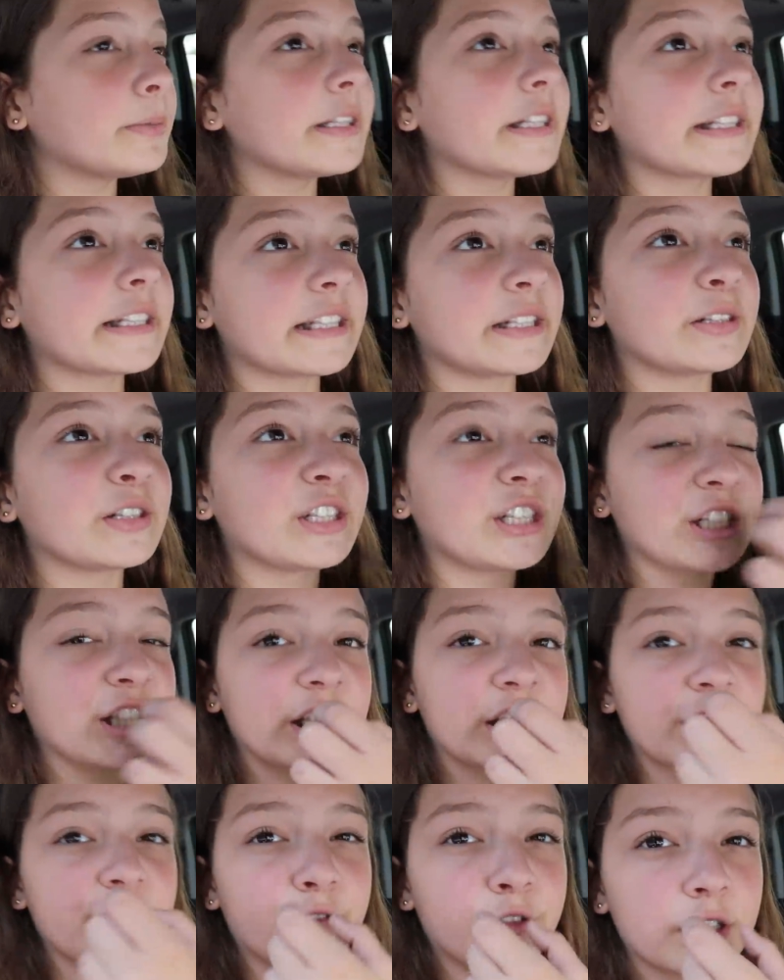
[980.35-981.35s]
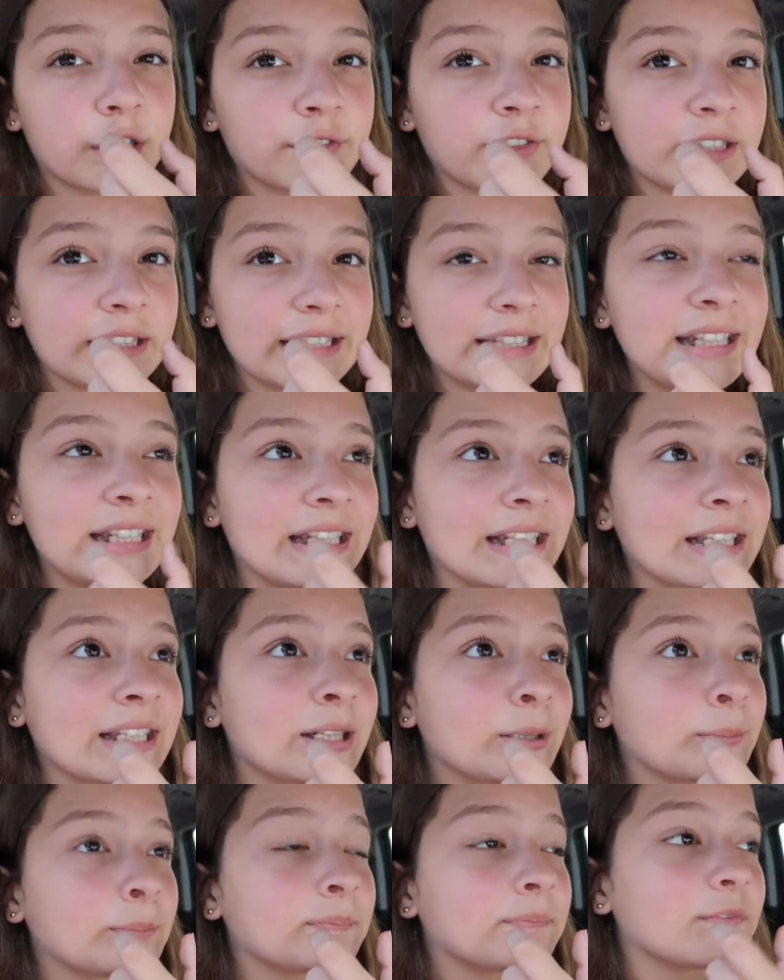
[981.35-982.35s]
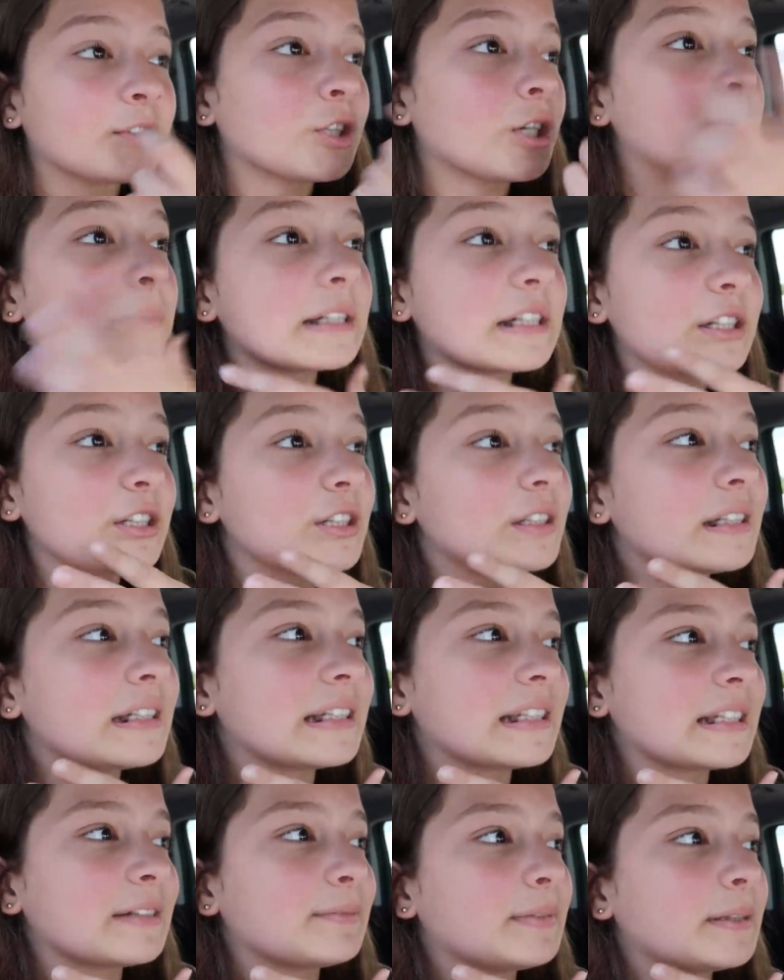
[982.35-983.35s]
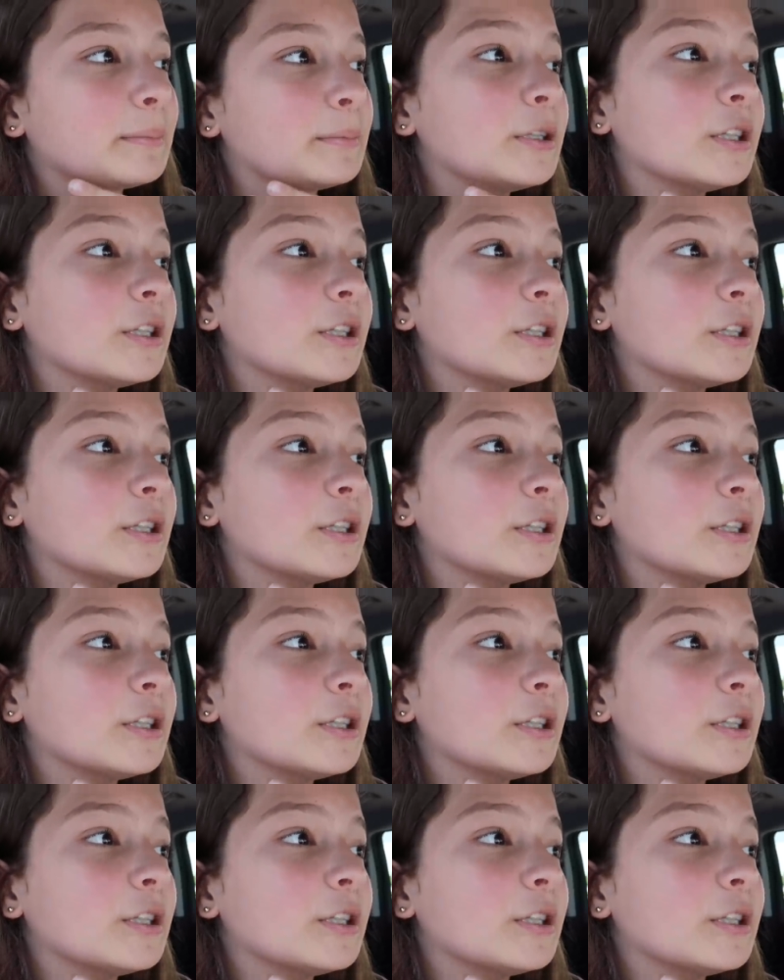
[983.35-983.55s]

plus it was just on the four front teeth. So all my other teeth have been